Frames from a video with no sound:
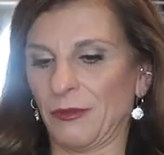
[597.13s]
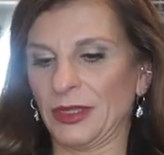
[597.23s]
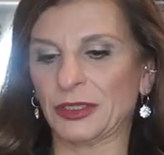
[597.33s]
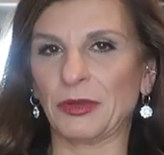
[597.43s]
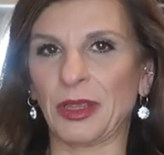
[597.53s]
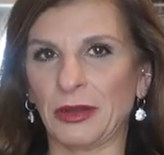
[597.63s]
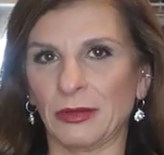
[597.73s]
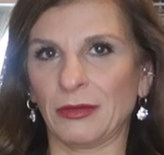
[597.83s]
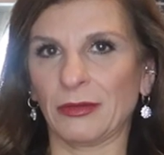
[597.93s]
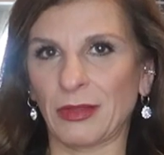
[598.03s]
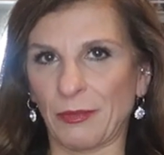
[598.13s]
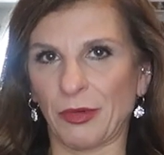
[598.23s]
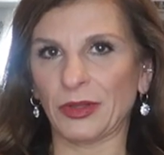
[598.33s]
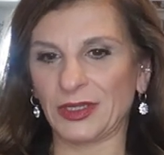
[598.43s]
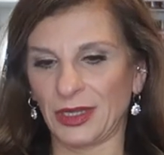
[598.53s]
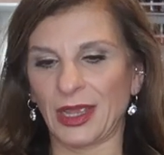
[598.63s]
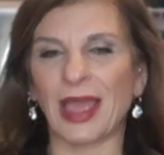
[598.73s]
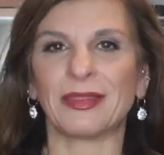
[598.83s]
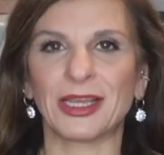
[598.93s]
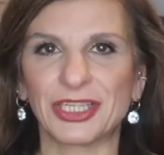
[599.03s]
between their body
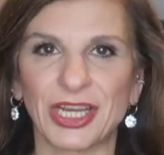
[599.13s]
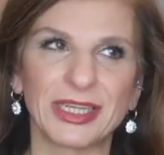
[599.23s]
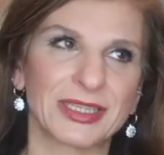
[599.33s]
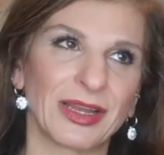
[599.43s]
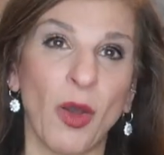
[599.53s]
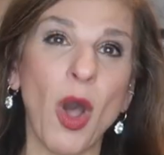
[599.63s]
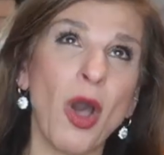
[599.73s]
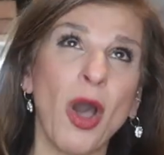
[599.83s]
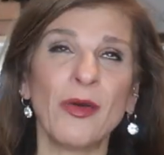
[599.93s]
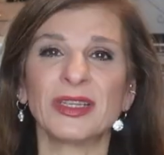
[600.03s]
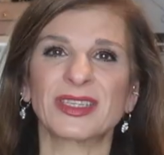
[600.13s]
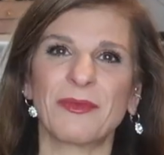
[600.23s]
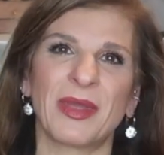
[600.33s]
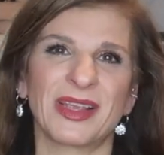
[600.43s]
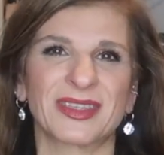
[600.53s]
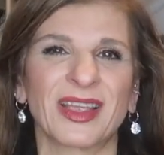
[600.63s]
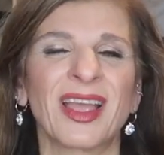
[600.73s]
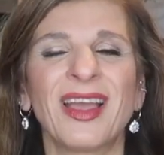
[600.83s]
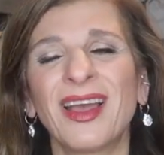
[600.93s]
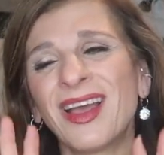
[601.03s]
and the jeans, and oh, it's
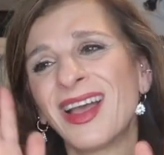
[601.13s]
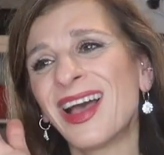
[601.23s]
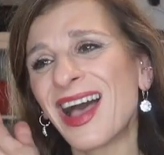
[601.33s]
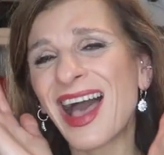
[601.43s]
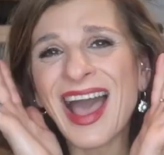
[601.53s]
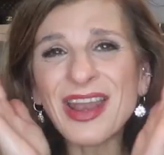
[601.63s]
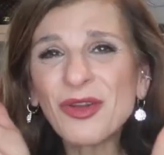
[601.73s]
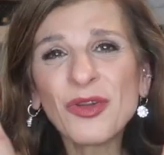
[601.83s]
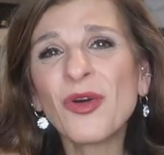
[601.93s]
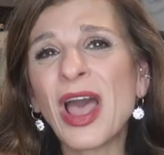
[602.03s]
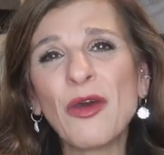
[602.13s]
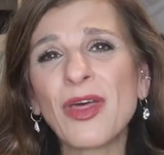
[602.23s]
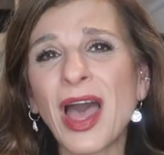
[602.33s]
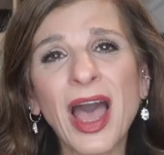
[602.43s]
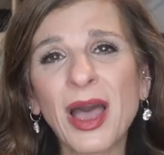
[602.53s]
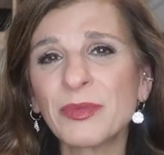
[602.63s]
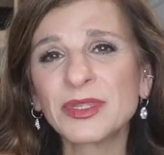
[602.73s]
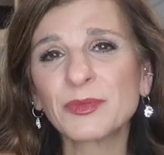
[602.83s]
amazing. I don't know how that happens,